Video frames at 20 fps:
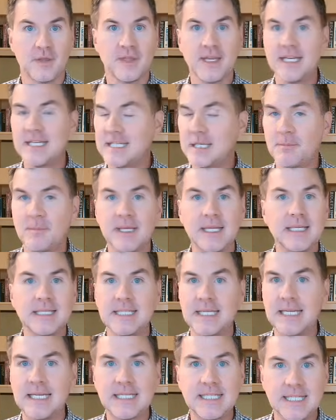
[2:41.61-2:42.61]
ETPs,
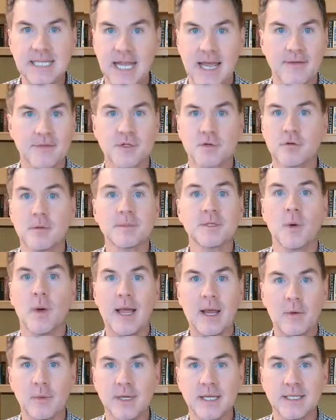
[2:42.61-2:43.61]
ETFs, crypto
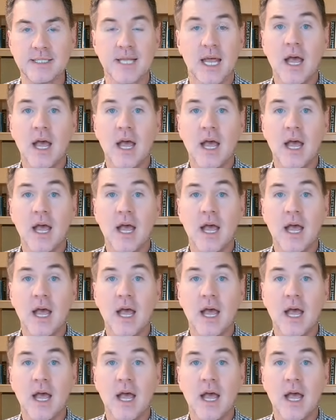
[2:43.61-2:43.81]
equities.